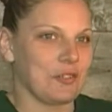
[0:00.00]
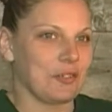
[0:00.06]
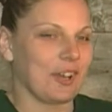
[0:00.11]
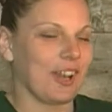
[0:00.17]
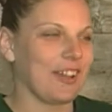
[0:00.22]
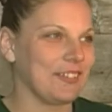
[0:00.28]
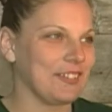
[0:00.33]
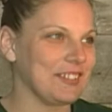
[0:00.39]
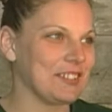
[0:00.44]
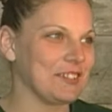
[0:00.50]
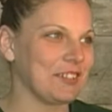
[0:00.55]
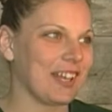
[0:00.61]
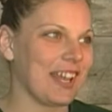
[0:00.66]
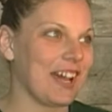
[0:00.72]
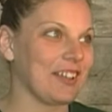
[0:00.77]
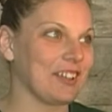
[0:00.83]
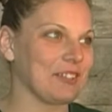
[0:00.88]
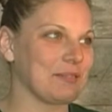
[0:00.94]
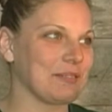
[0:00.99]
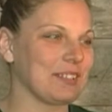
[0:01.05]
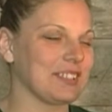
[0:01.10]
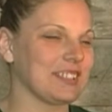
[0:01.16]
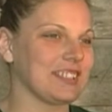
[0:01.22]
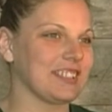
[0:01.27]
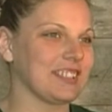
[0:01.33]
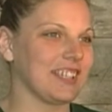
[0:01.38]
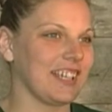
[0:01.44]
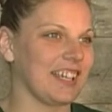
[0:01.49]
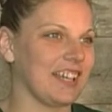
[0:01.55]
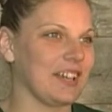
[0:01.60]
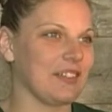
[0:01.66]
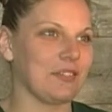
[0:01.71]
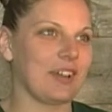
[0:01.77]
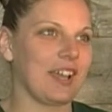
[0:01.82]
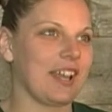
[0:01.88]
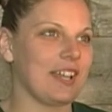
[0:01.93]
what I would do without him because
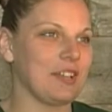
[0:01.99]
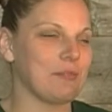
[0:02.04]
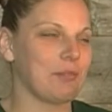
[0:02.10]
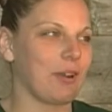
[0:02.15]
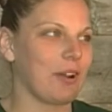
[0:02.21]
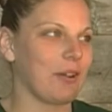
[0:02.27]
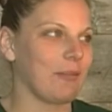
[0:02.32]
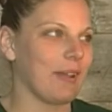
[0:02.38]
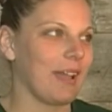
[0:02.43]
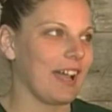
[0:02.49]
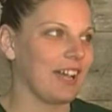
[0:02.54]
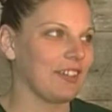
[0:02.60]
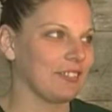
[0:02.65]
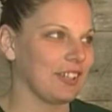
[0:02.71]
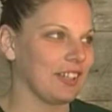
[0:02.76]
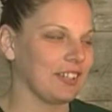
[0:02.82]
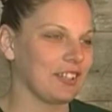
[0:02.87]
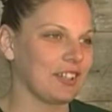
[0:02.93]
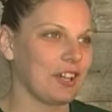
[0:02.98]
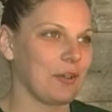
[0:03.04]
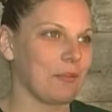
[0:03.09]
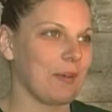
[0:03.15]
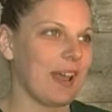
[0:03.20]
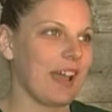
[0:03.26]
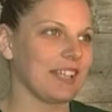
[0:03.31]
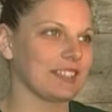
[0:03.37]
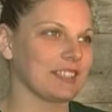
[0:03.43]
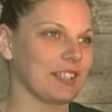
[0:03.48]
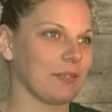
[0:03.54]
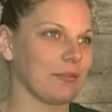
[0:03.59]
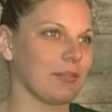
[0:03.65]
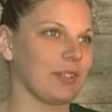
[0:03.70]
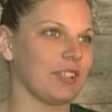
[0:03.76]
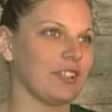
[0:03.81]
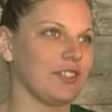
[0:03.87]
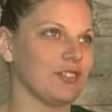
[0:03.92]
any problem I have, I'll come and ask him,
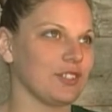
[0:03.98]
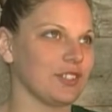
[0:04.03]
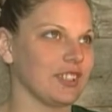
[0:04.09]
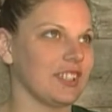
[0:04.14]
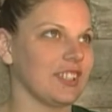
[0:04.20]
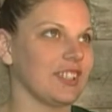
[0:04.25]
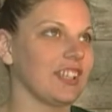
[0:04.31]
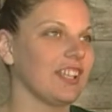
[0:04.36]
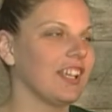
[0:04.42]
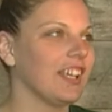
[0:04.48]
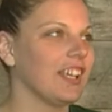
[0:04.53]
and usually